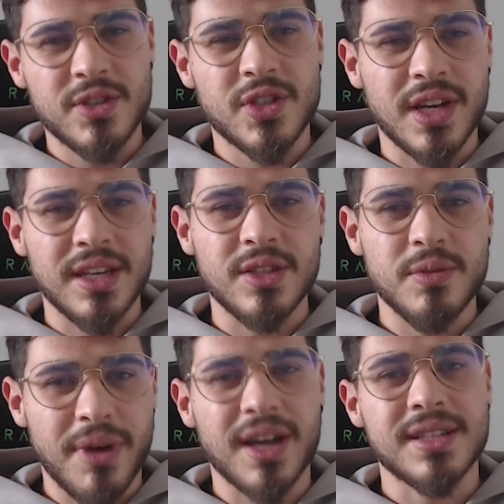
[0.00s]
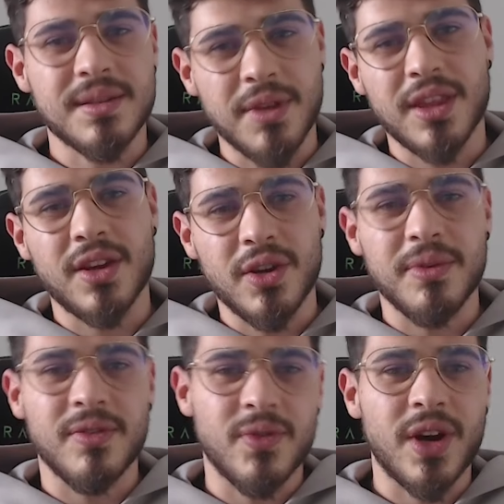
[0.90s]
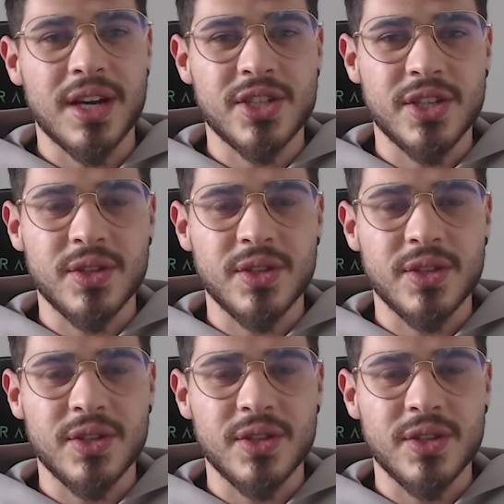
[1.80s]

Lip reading: so I need to buy some Ethereum before I actually